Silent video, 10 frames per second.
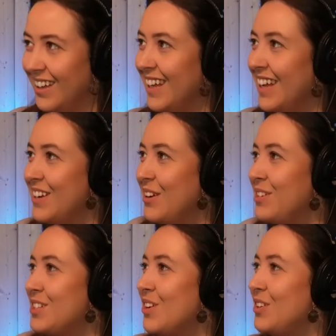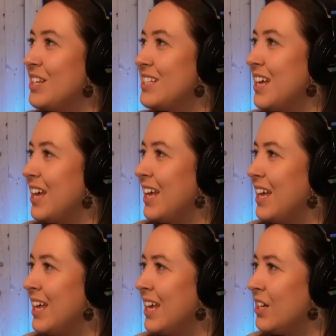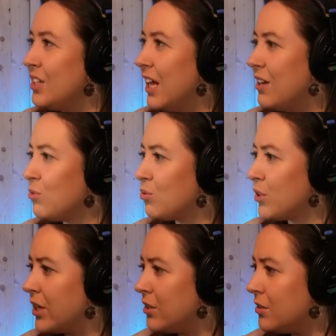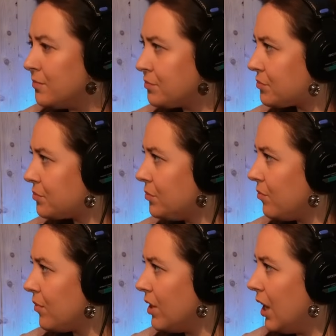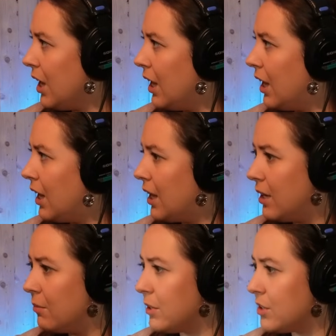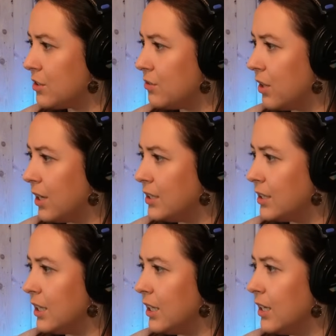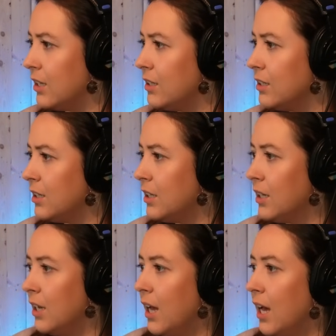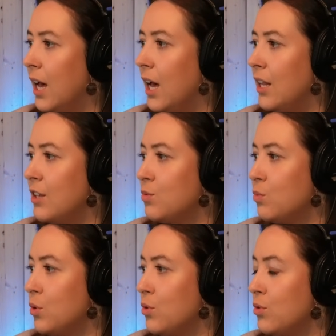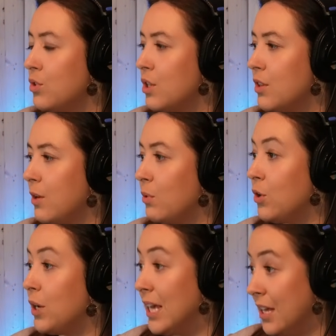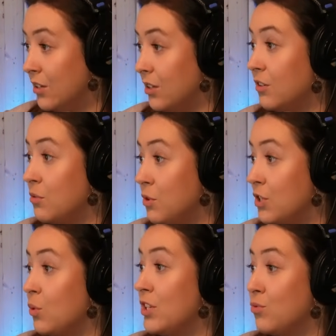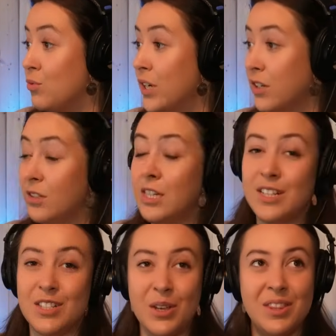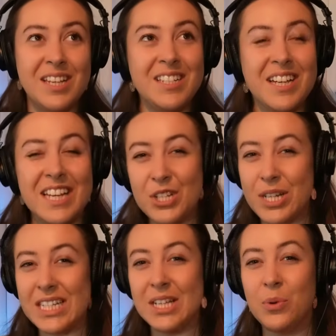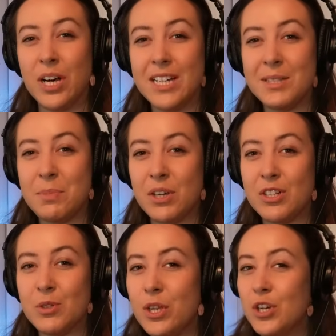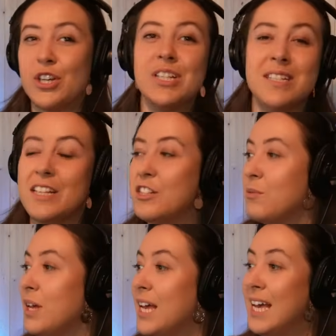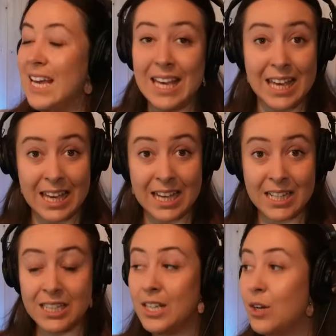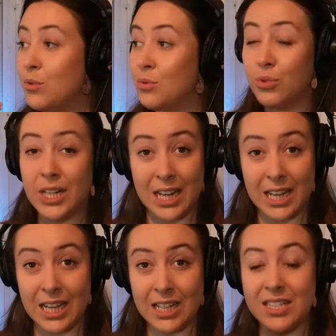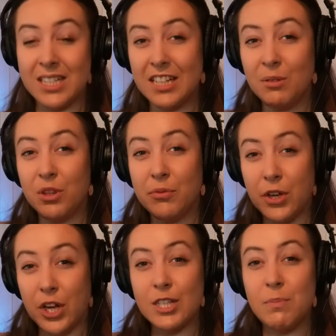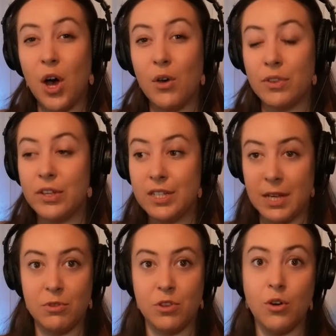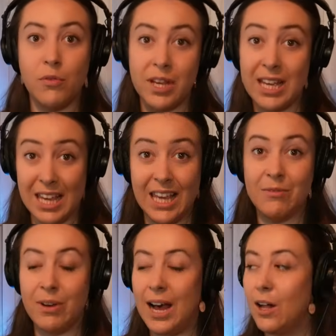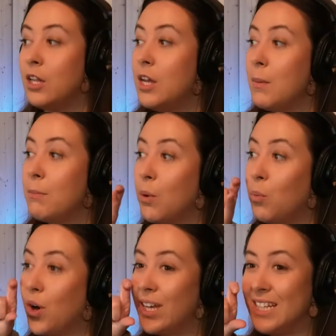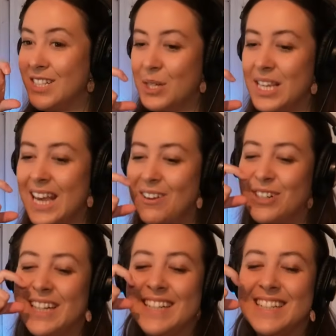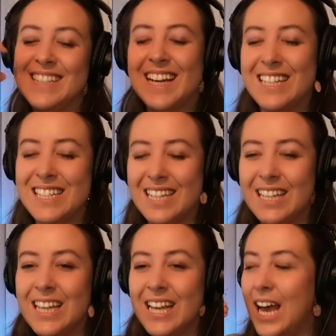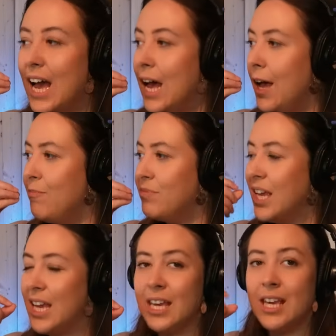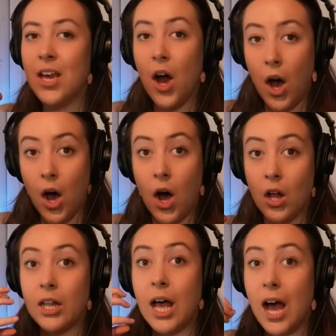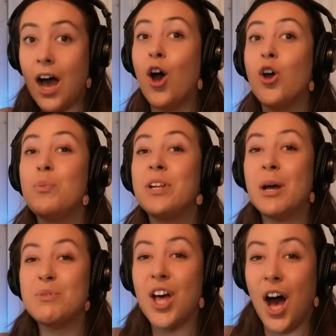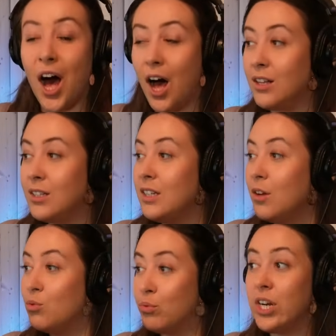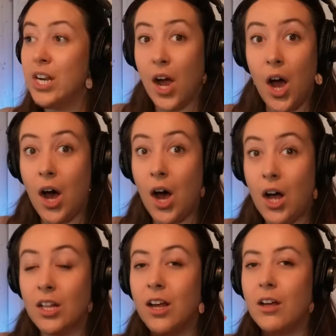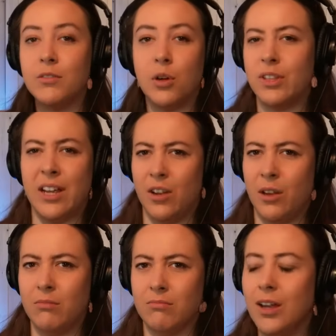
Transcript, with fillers: Yeah, notice on, is it heel and real? Let me just find it here. These wounds, they were not heal, confusing what is real. So these are interesting words because we could sing them heel, real, sing them on the first part of the diphthong of the E vowel. But what he's doing here really nicely, heel, opening up to the R, real, not on that note.